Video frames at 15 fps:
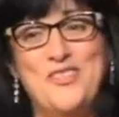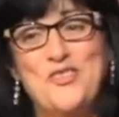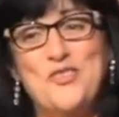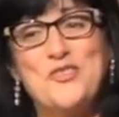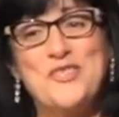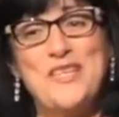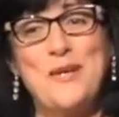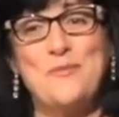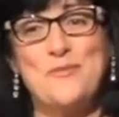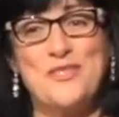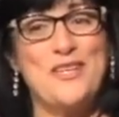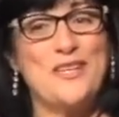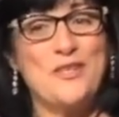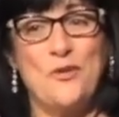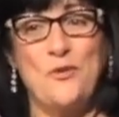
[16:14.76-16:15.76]
it just
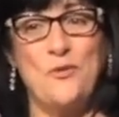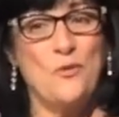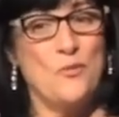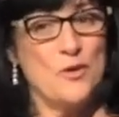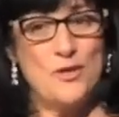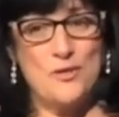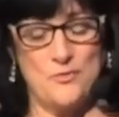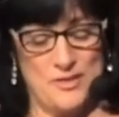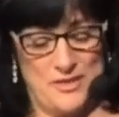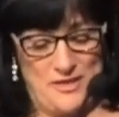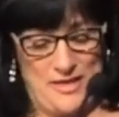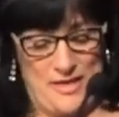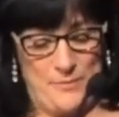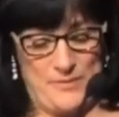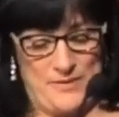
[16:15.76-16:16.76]
seemed like the whole world was
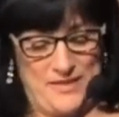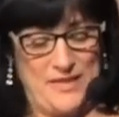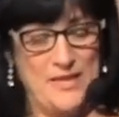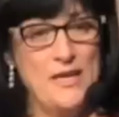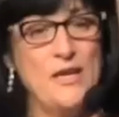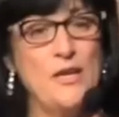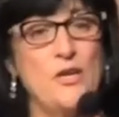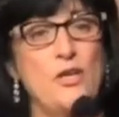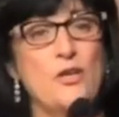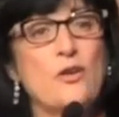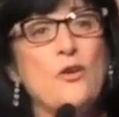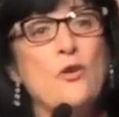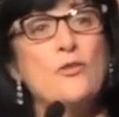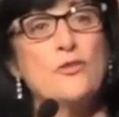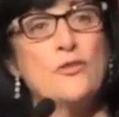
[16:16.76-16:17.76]
collapsing. You
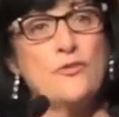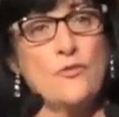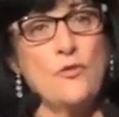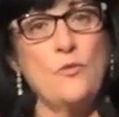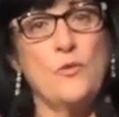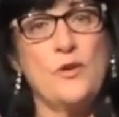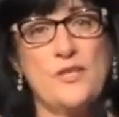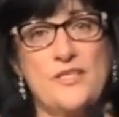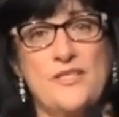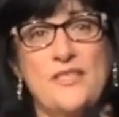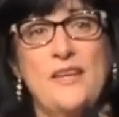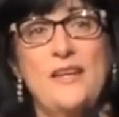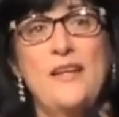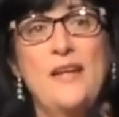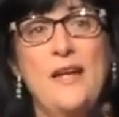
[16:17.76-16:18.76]
couldn't throw worse
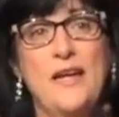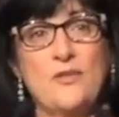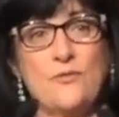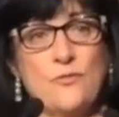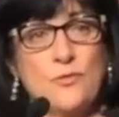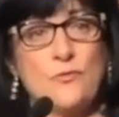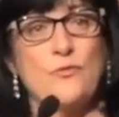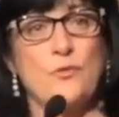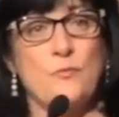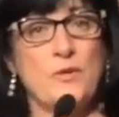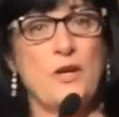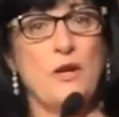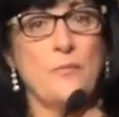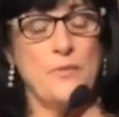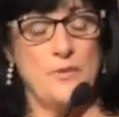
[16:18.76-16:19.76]
at a
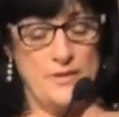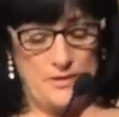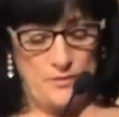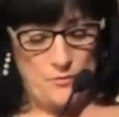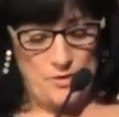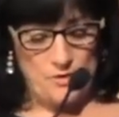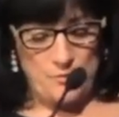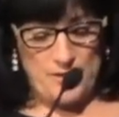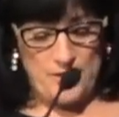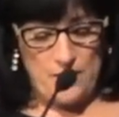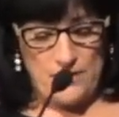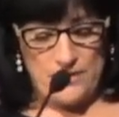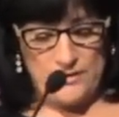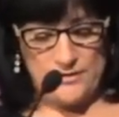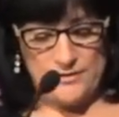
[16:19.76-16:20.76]
recruitment company than what we
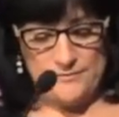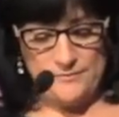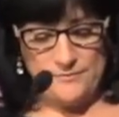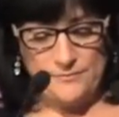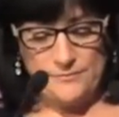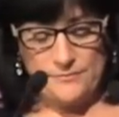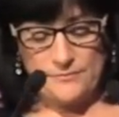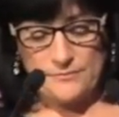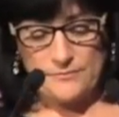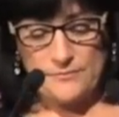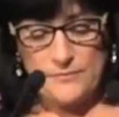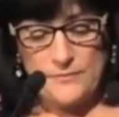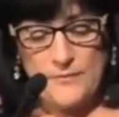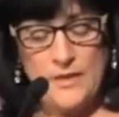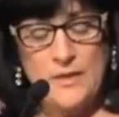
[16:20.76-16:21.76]
got.
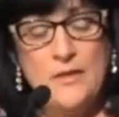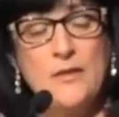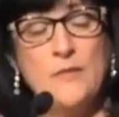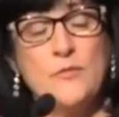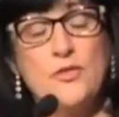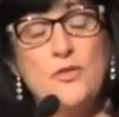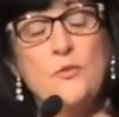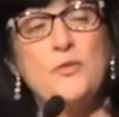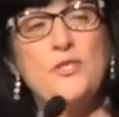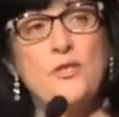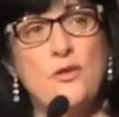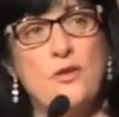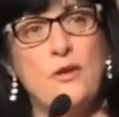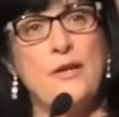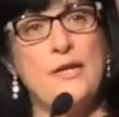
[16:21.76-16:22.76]
Do you know, we
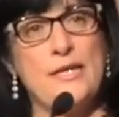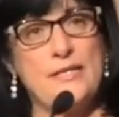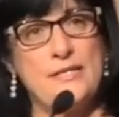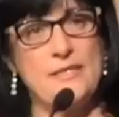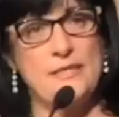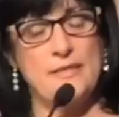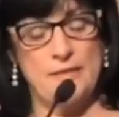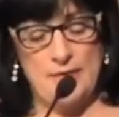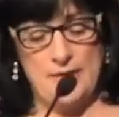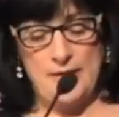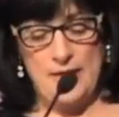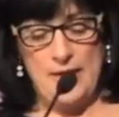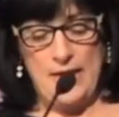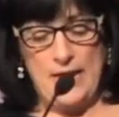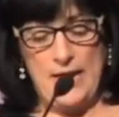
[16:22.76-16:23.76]
took our hits,
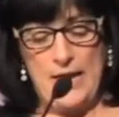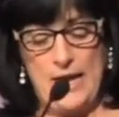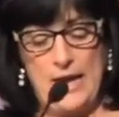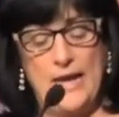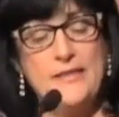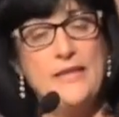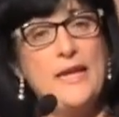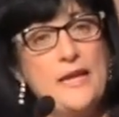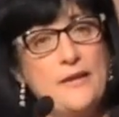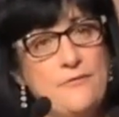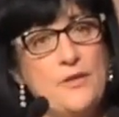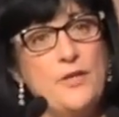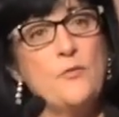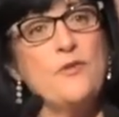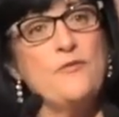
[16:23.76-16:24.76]
and
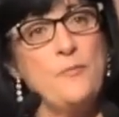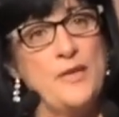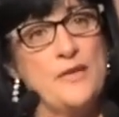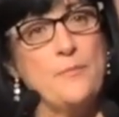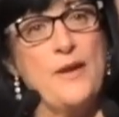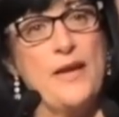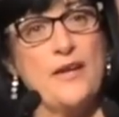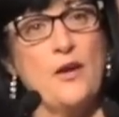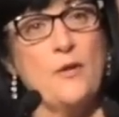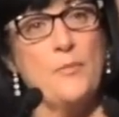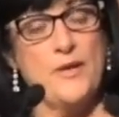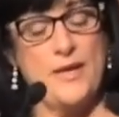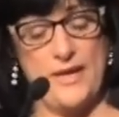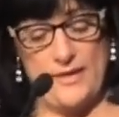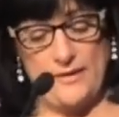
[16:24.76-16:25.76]
thankfully we've built back up
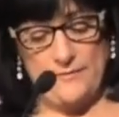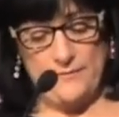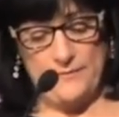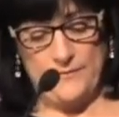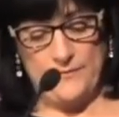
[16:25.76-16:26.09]
again.